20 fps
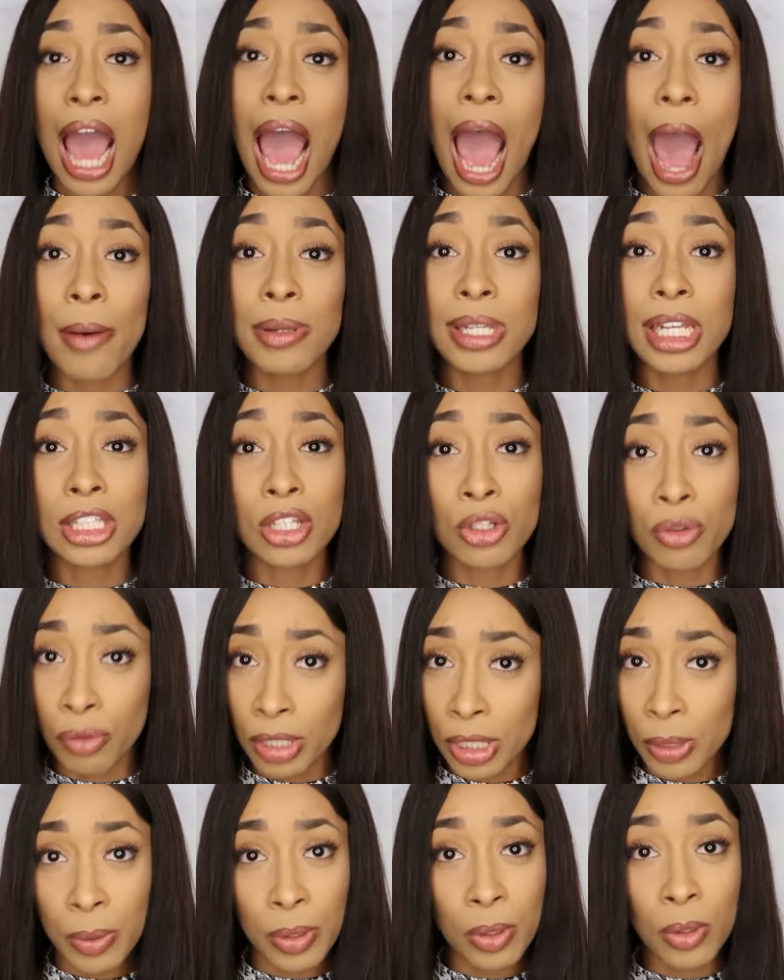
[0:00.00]
I was like, the
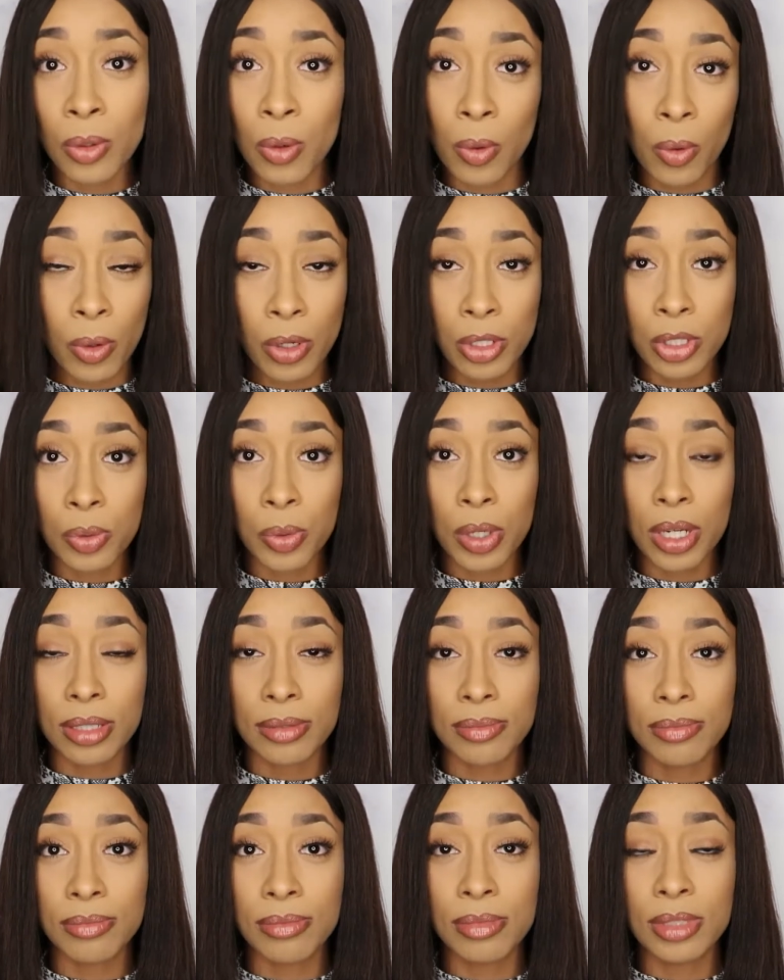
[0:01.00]
green one or the orange
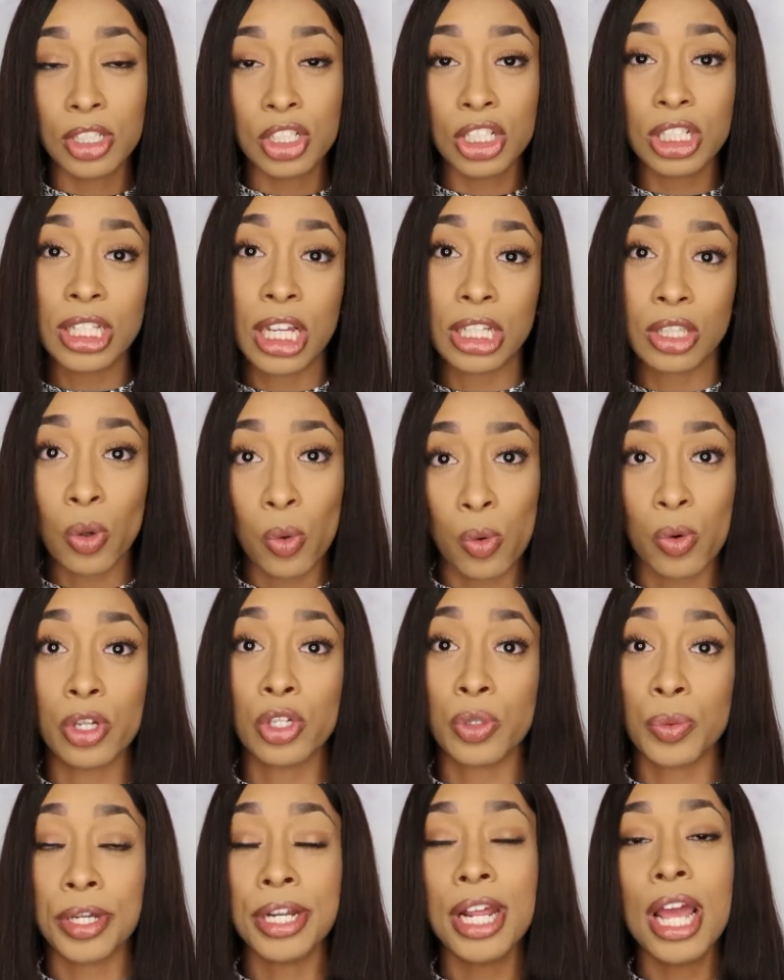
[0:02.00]
one? She's like, the
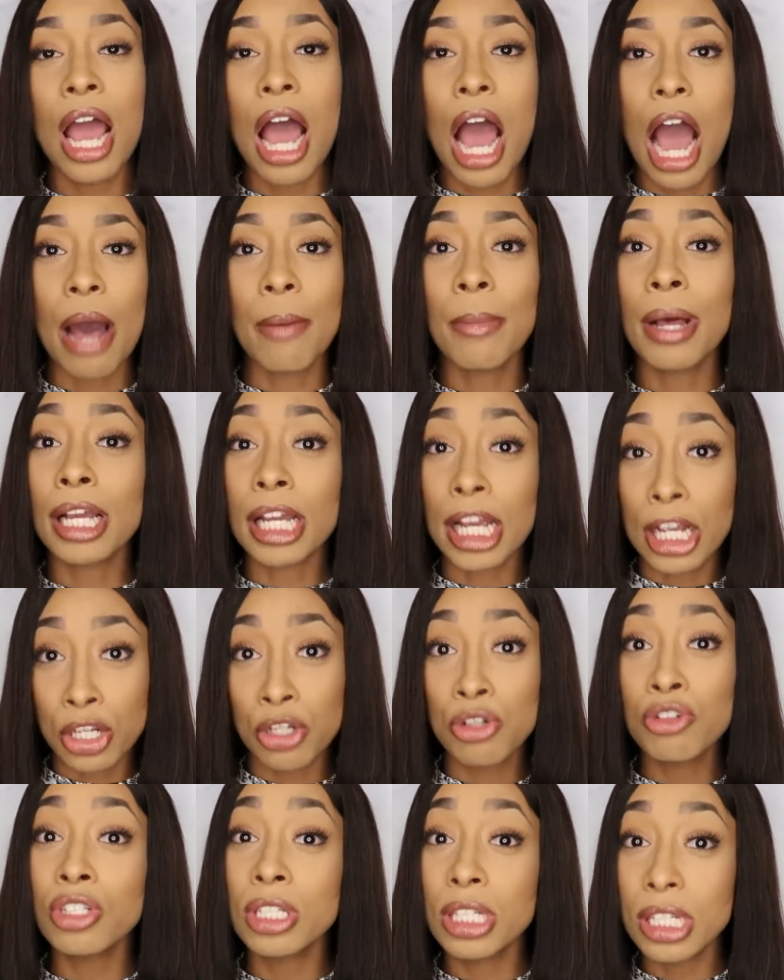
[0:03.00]
orange one. I'm like, it
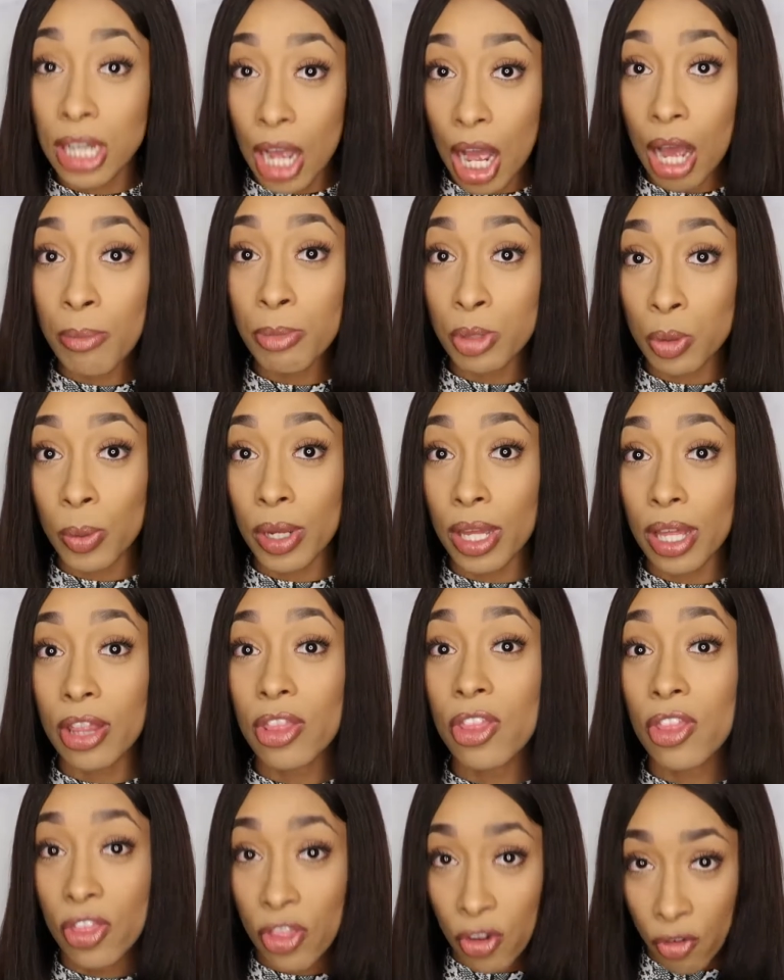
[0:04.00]
usually comes
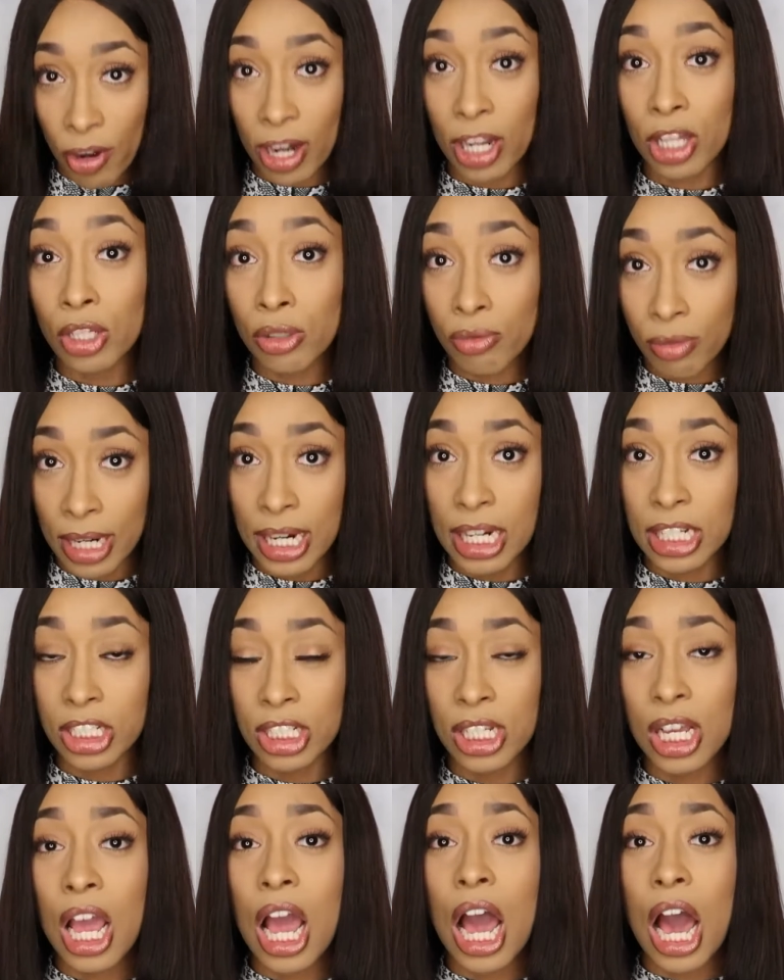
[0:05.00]
with the regular ranch
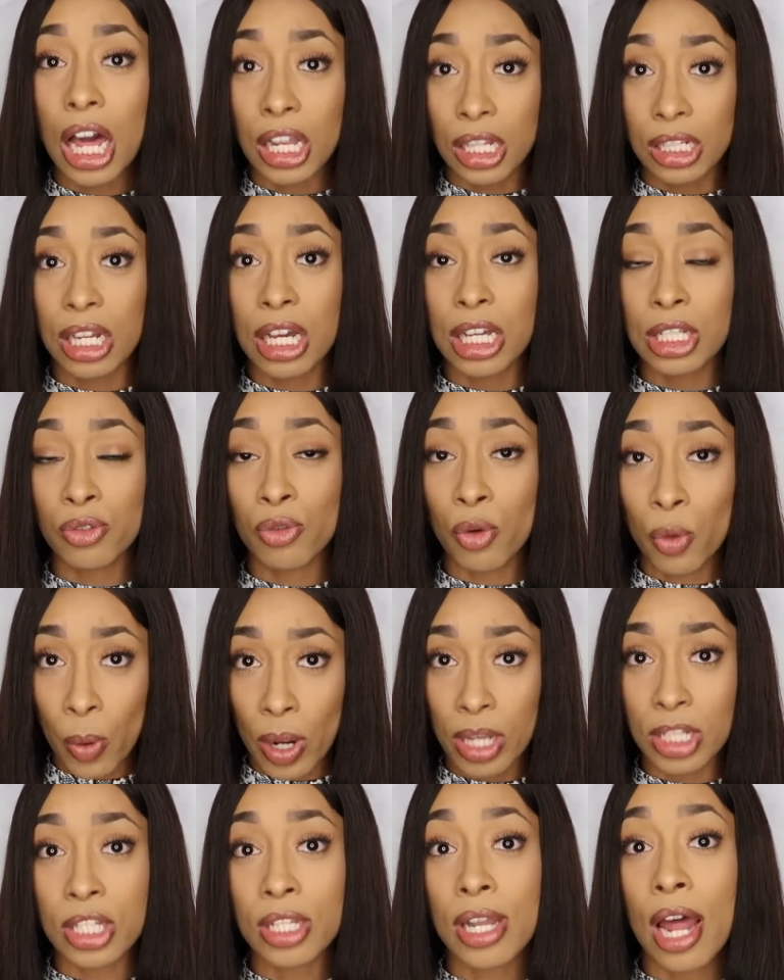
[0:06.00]
unless
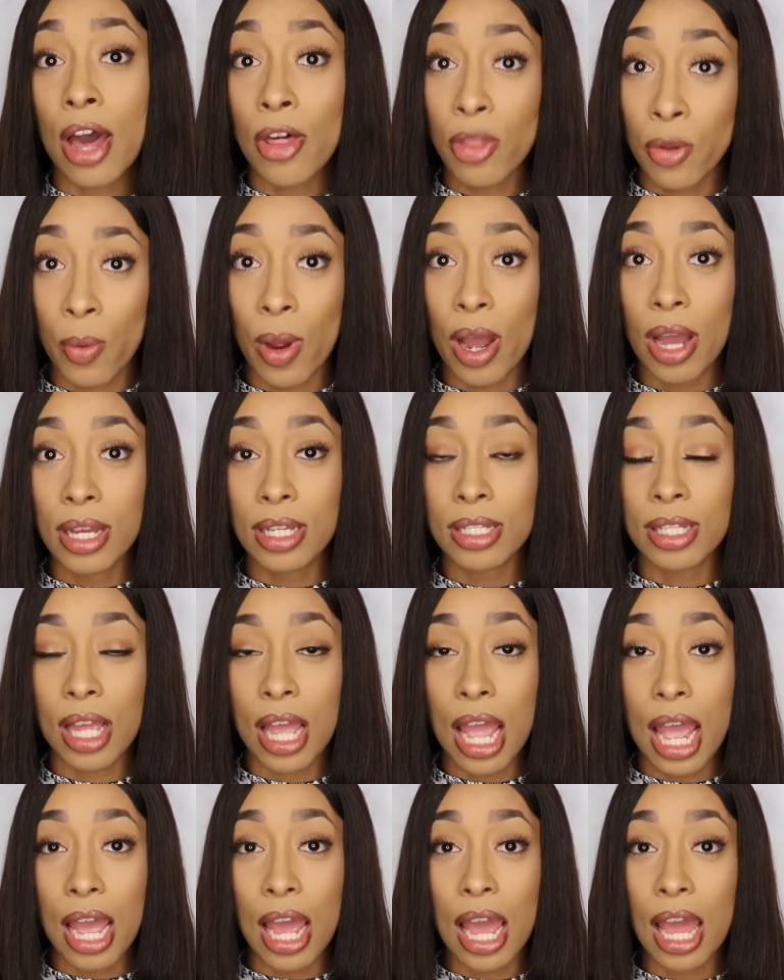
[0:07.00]
requested otherwise.
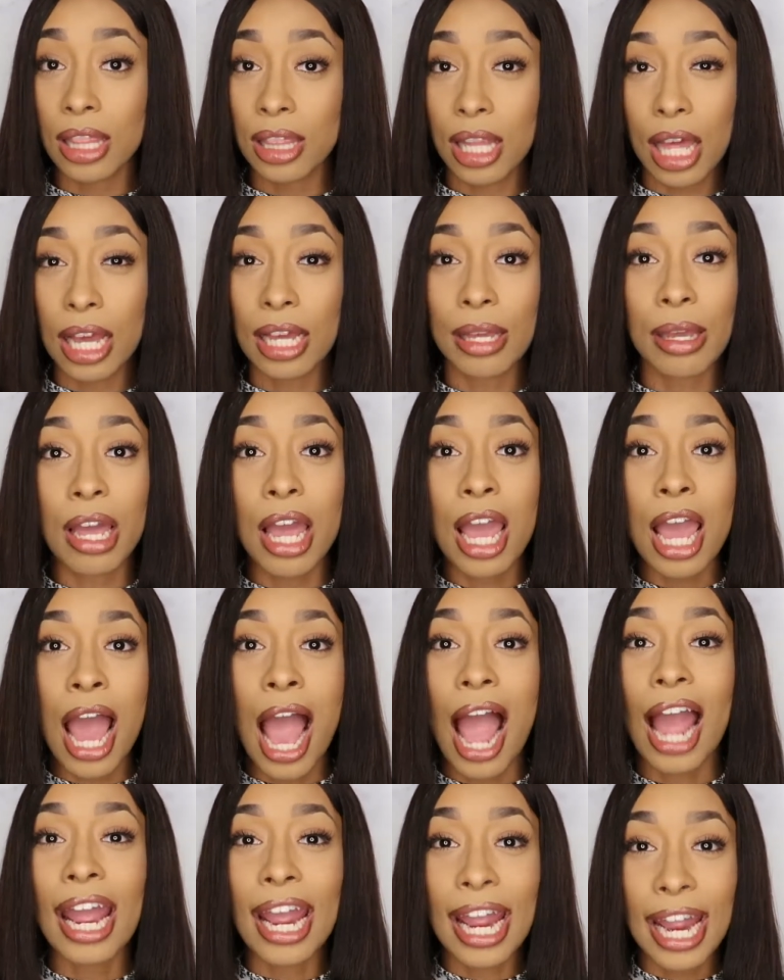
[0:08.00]
And like,
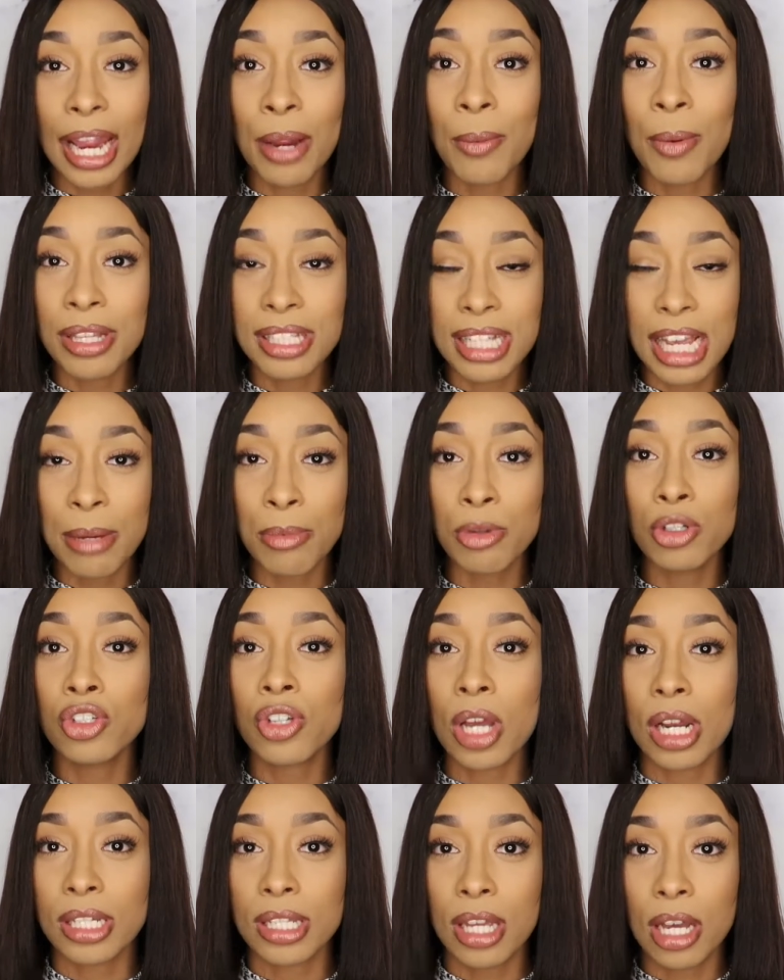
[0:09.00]
I hate when tables
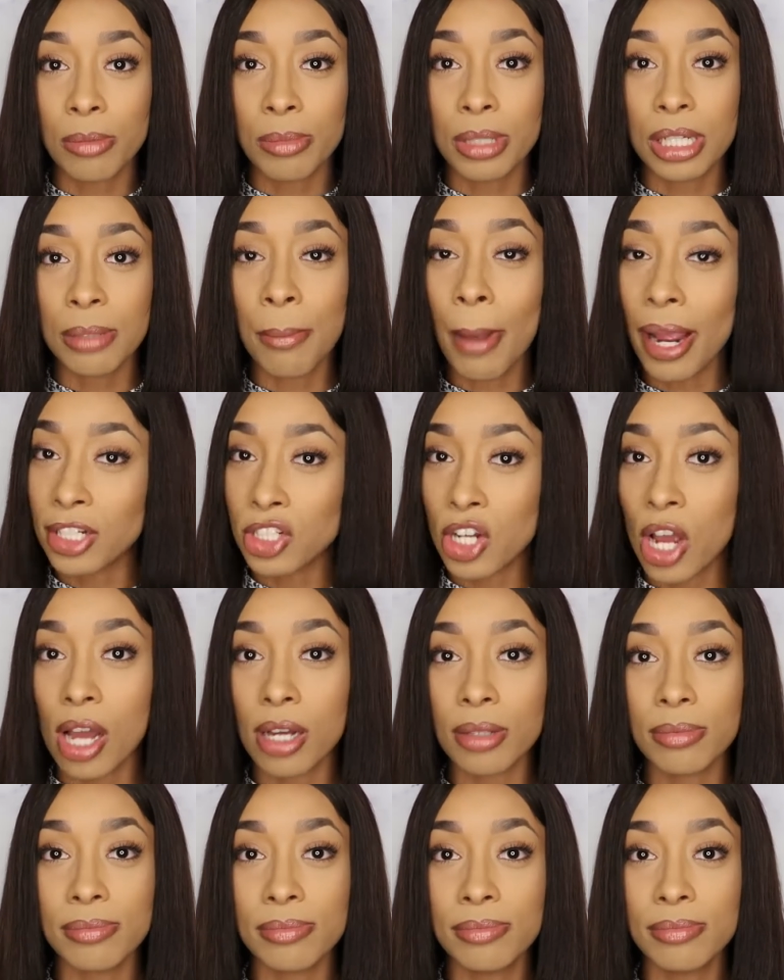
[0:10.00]
try to tell me my
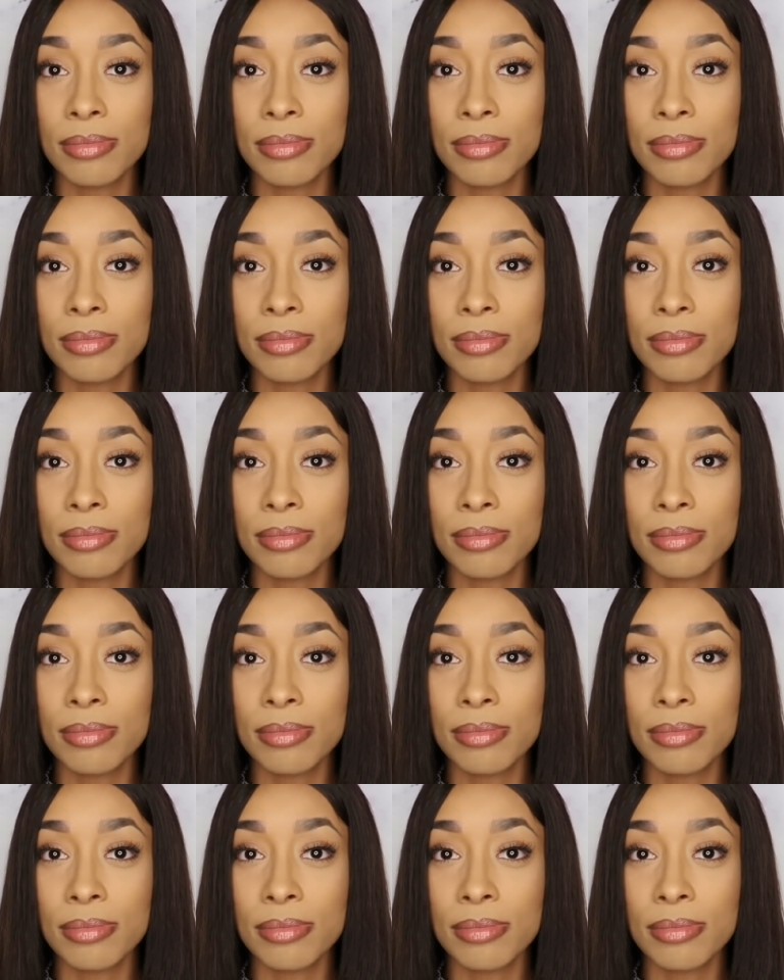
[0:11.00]
job.